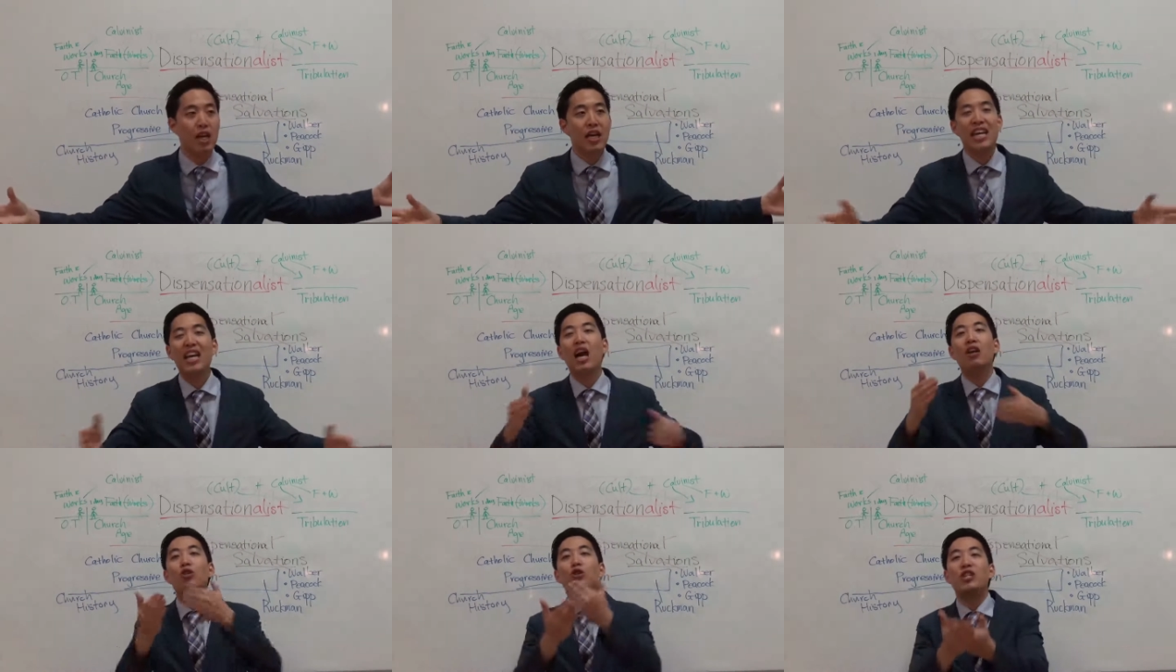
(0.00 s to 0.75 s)
He
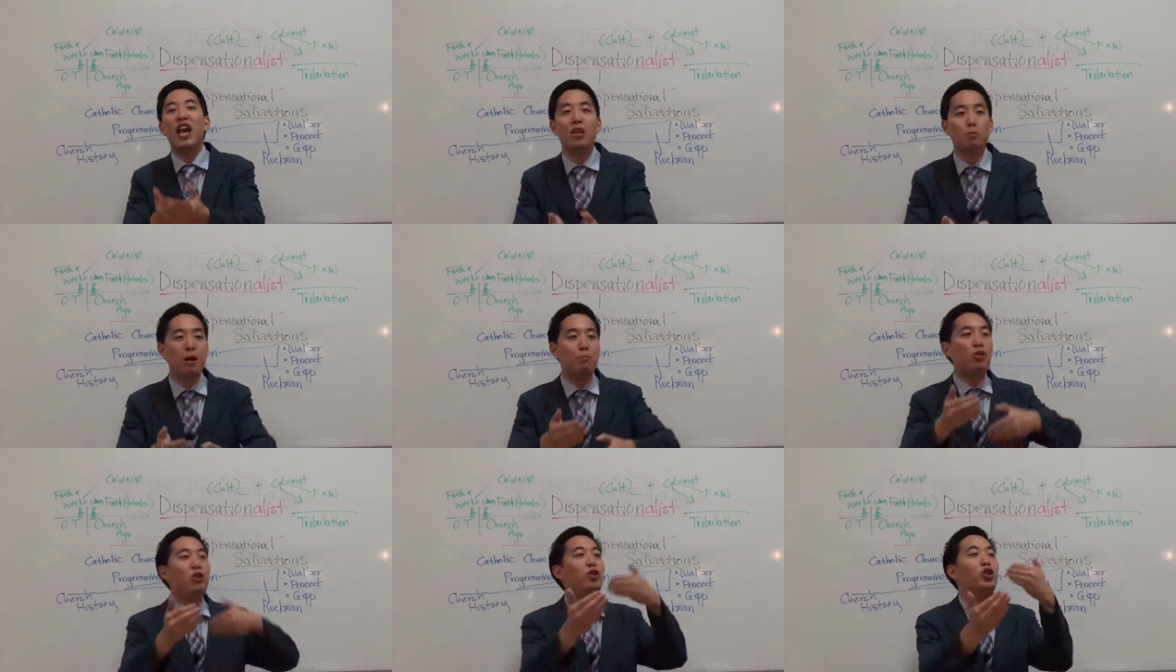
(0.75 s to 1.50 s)
understands
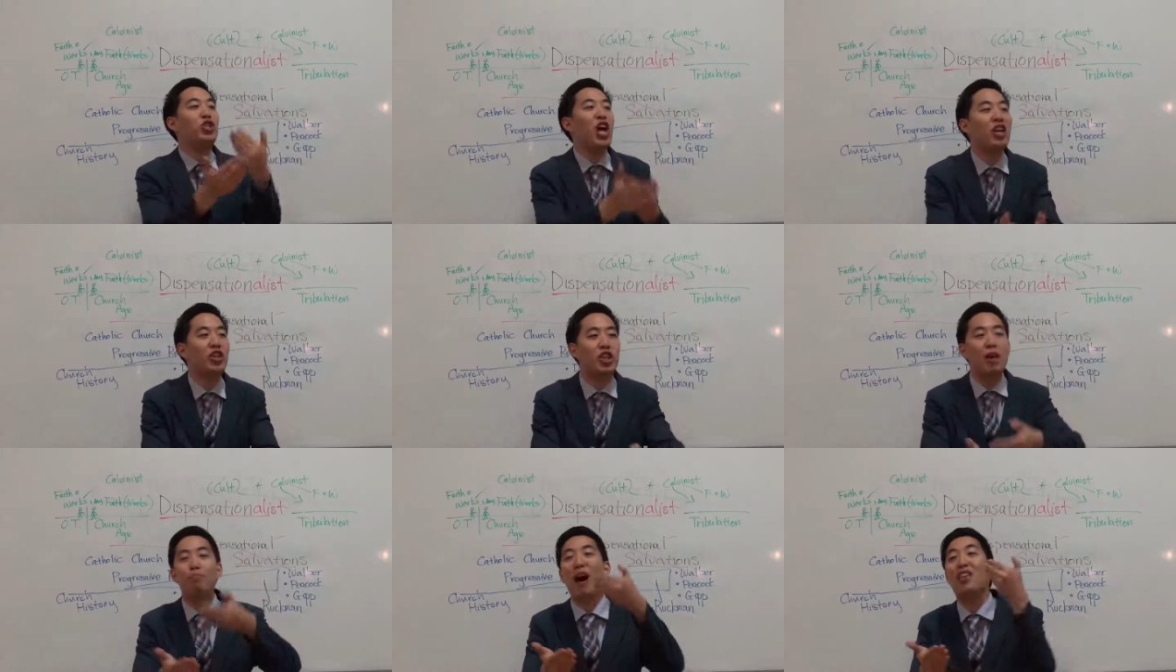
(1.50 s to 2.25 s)
people. He'll judge
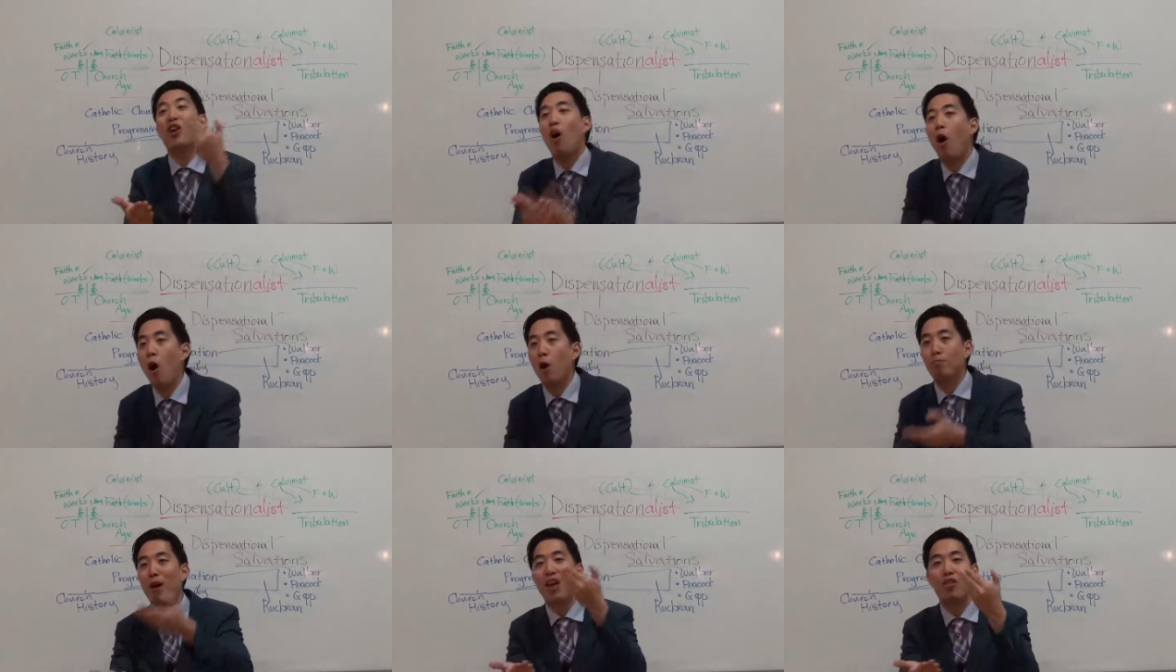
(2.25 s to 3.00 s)
them by their
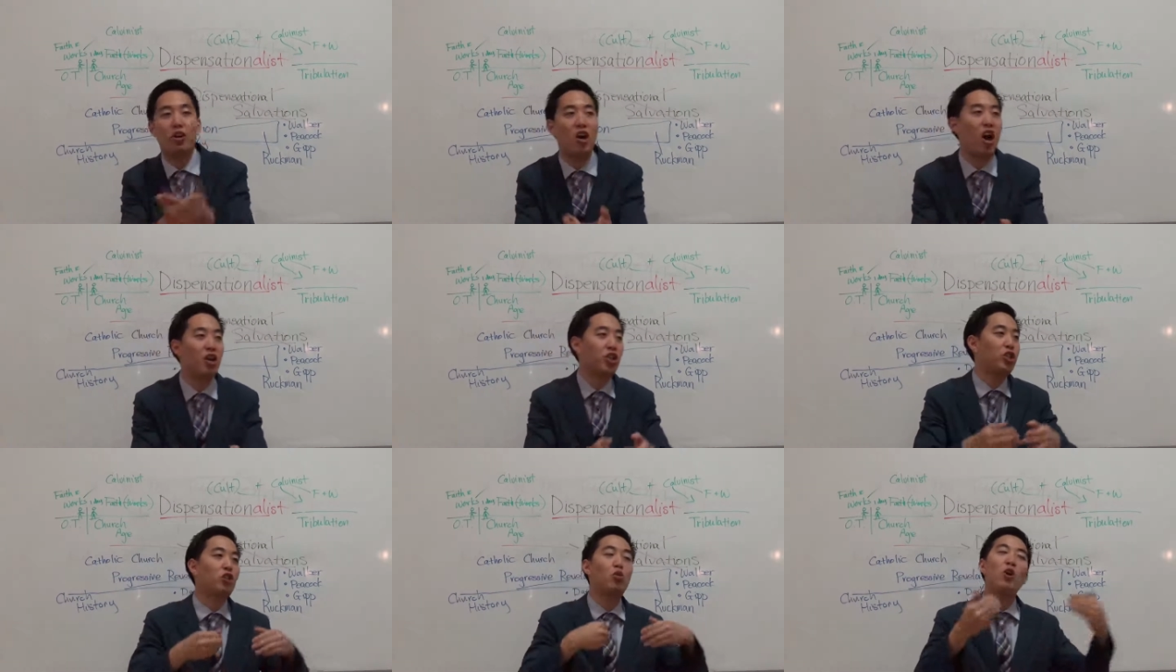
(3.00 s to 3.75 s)
heart, by their
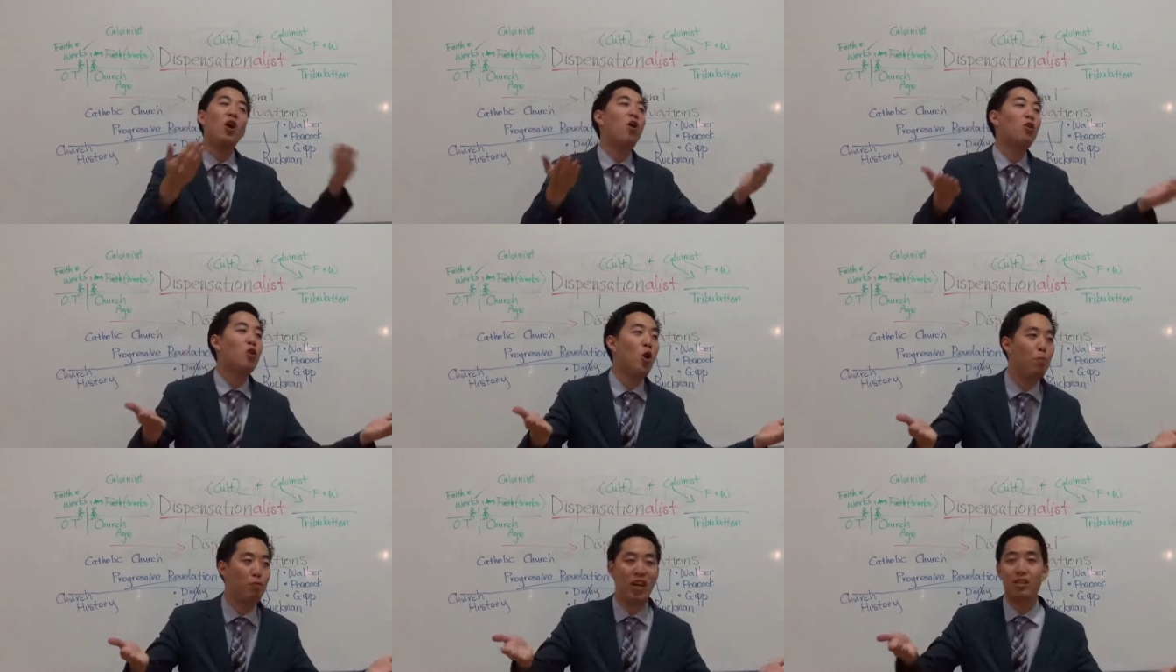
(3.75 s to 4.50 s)
conscience. So we are in
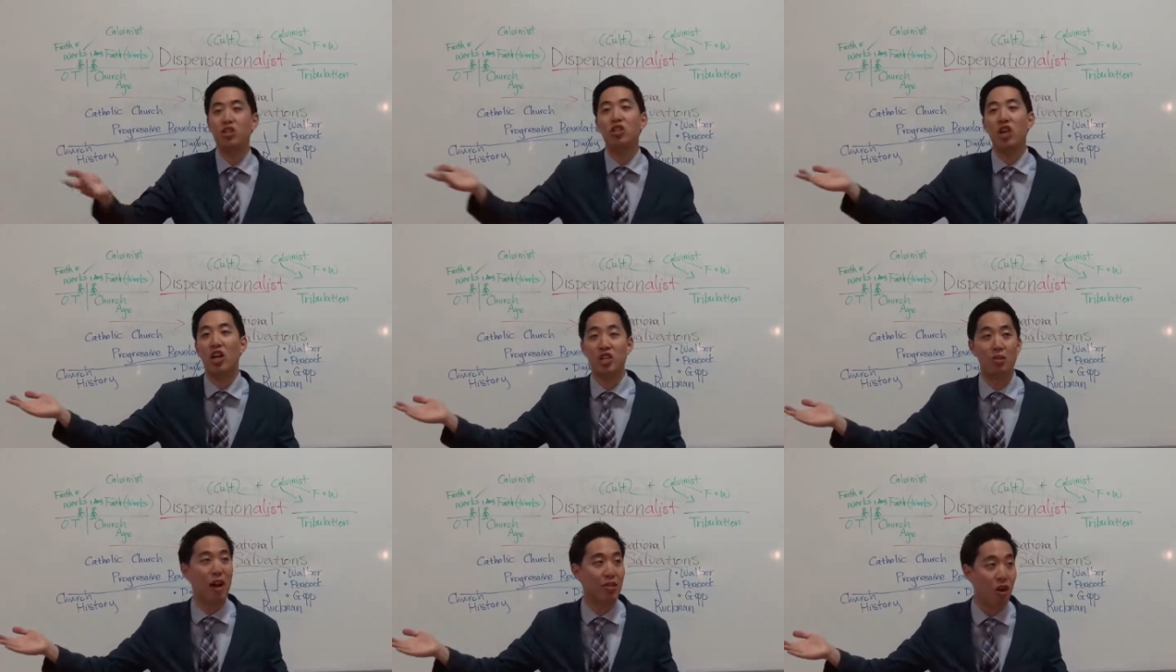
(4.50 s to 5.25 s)
no place to judge
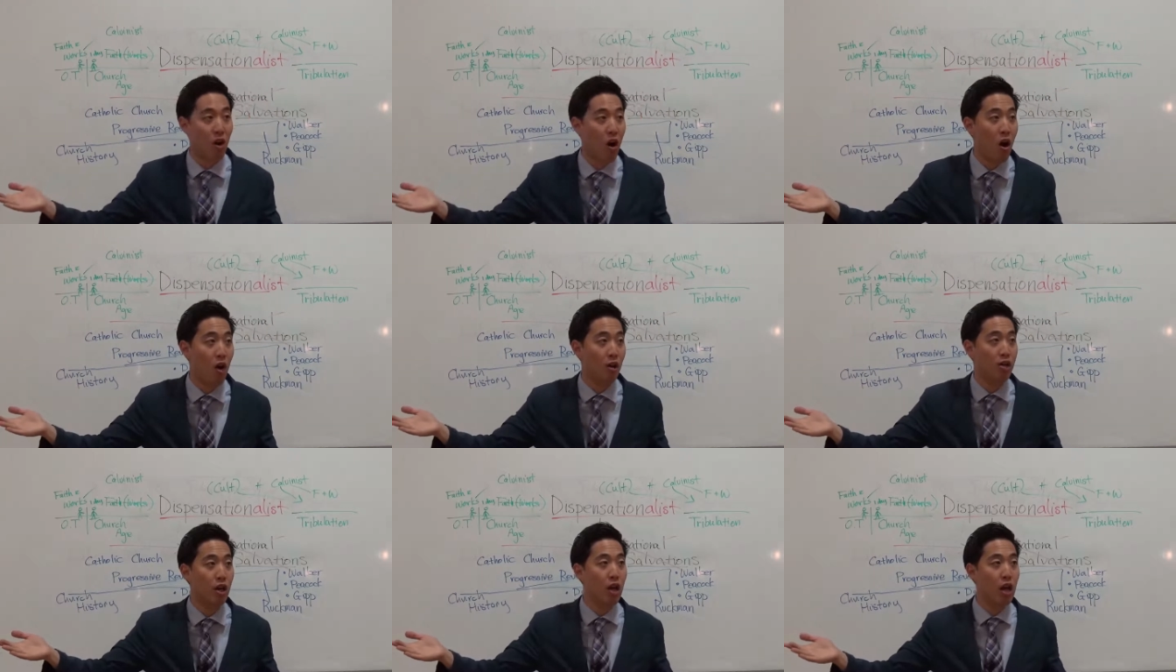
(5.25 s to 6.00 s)
them at their
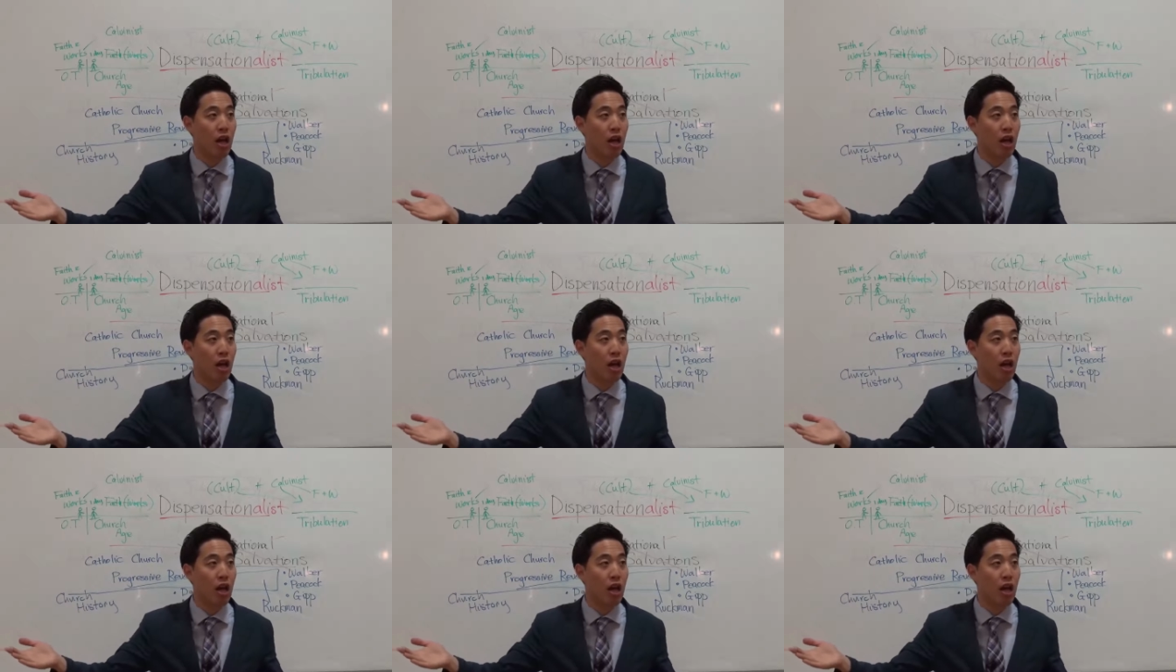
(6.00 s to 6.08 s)
heart.